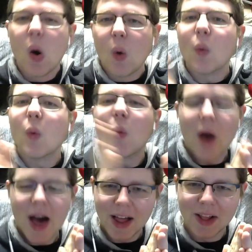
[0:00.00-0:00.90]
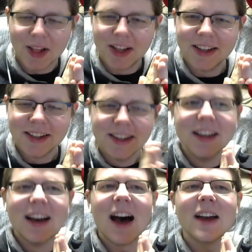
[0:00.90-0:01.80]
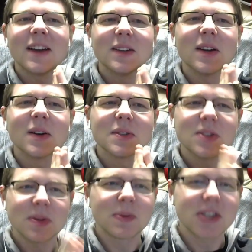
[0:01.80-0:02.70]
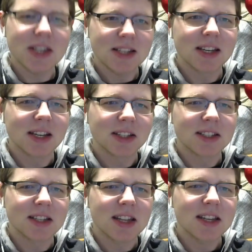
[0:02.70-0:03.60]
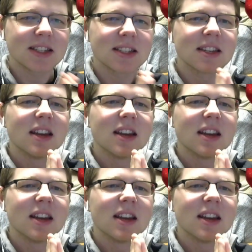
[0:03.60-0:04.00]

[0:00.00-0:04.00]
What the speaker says: Well, I could go super detailed into this,